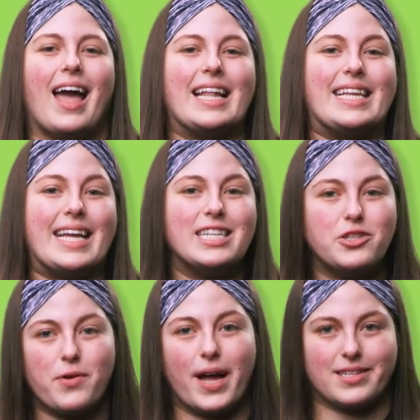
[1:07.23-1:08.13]
An
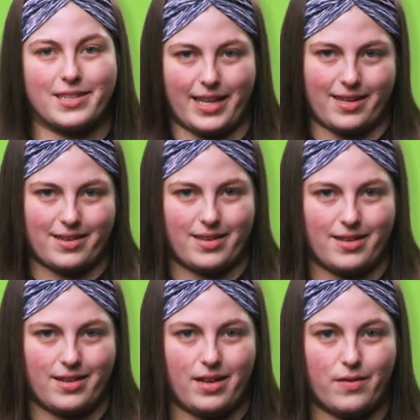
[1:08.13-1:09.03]
indirect link
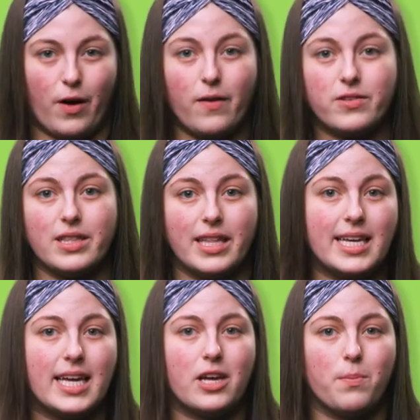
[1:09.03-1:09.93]
involves a
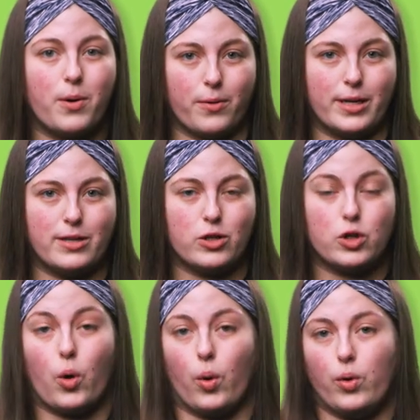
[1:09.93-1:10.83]
linking component
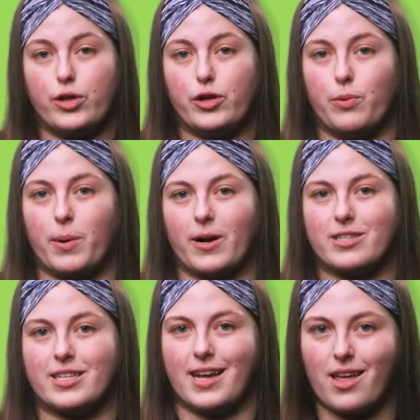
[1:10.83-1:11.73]
to hold the two
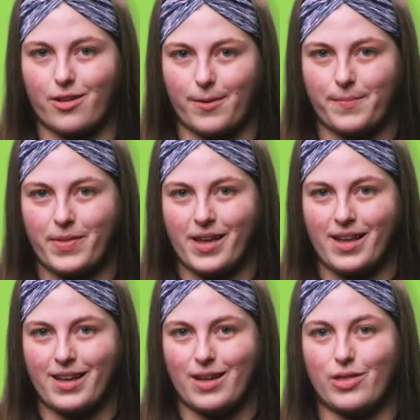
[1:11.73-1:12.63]
parts together.
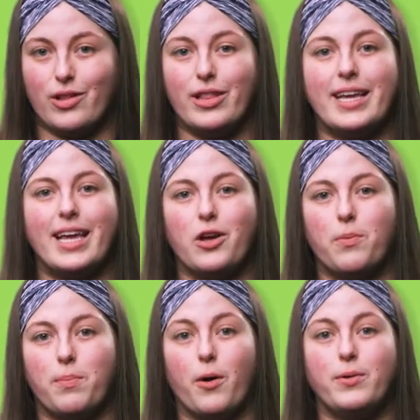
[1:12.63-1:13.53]
The linking
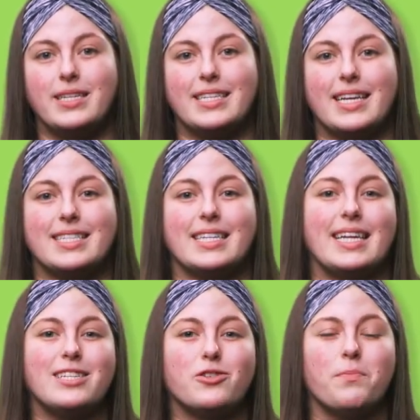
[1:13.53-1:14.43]
component is an
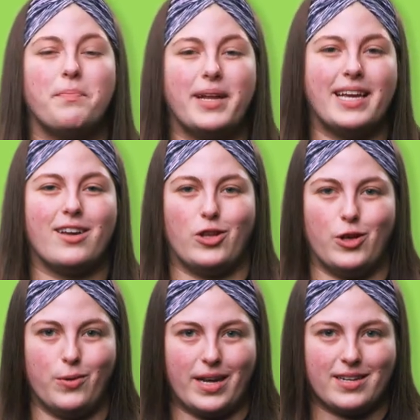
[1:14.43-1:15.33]
intermediate
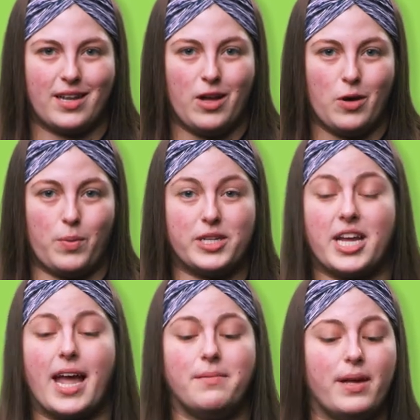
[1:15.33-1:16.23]
unit, which
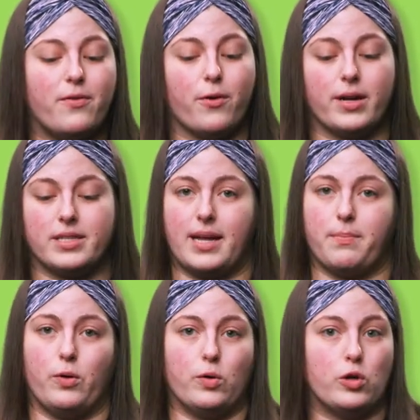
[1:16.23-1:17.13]
can be, for
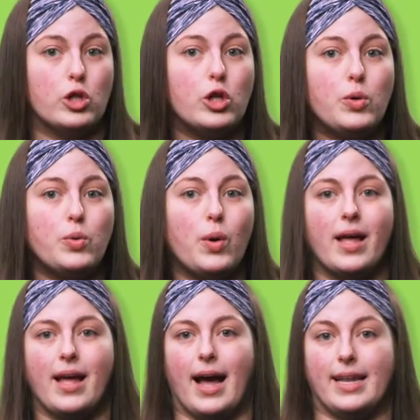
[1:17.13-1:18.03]
example, glue,
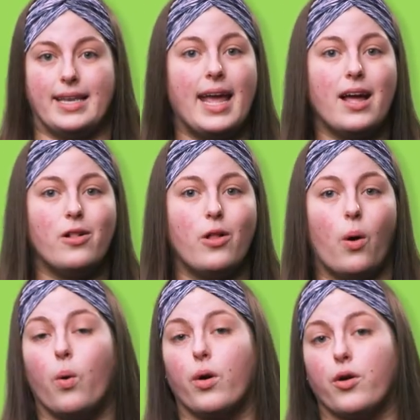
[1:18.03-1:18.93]
a nail,
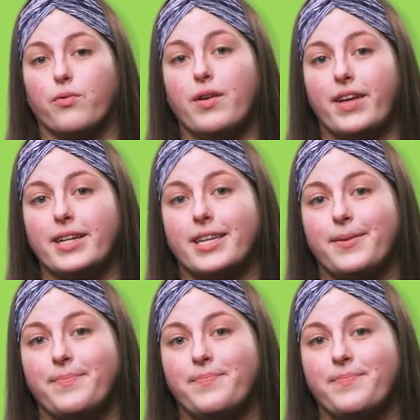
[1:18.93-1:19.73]
or a rivet.